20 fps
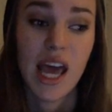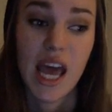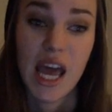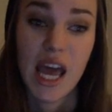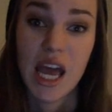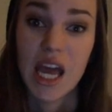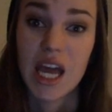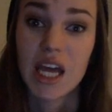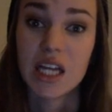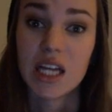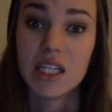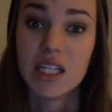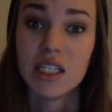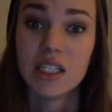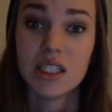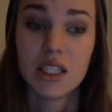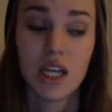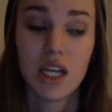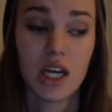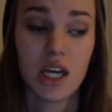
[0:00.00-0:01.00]

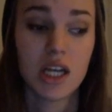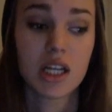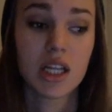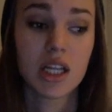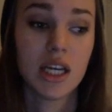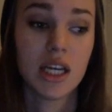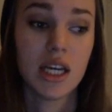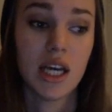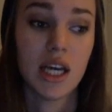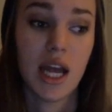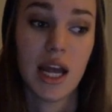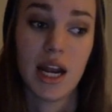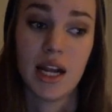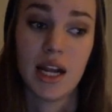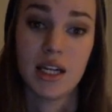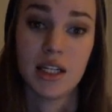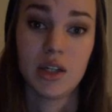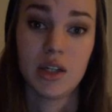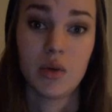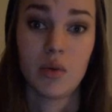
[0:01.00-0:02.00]
and ugly, and I
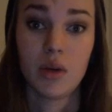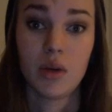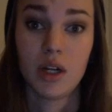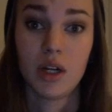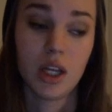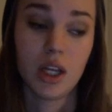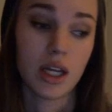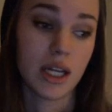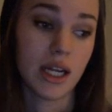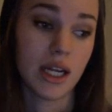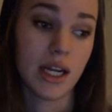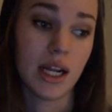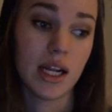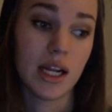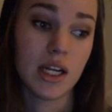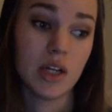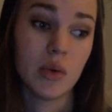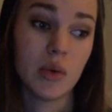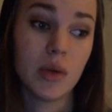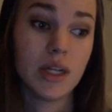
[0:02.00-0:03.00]
didn't want to look at it, I
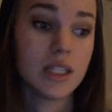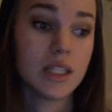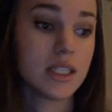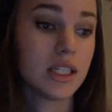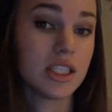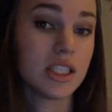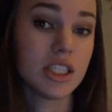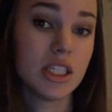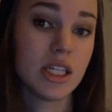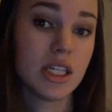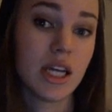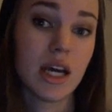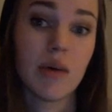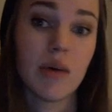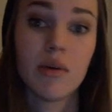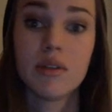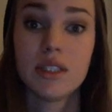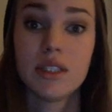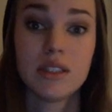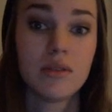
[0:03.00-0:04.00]
didn't want to touch it,
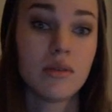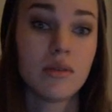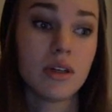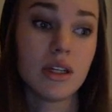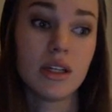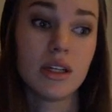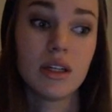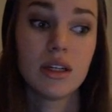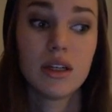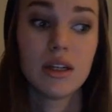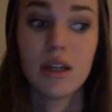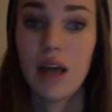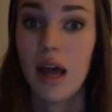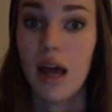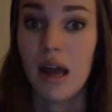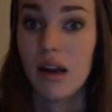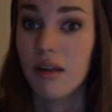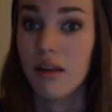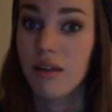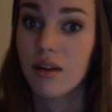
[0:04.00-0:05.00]
I didn't want
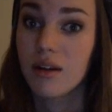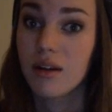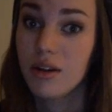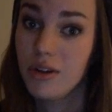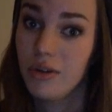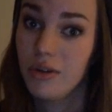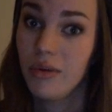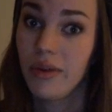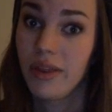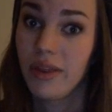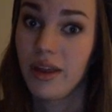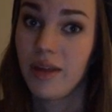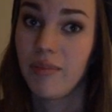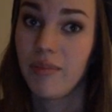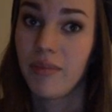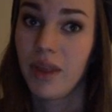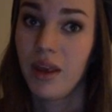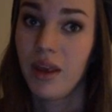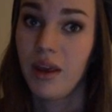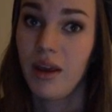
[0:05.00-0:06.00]
anything to do with it.
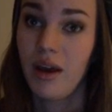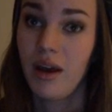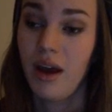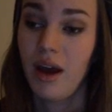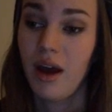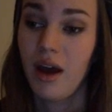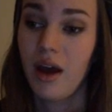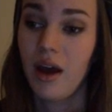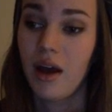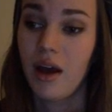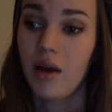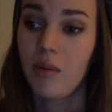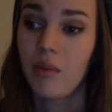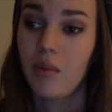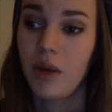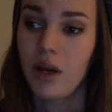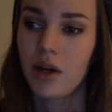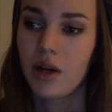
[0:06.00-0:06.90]
And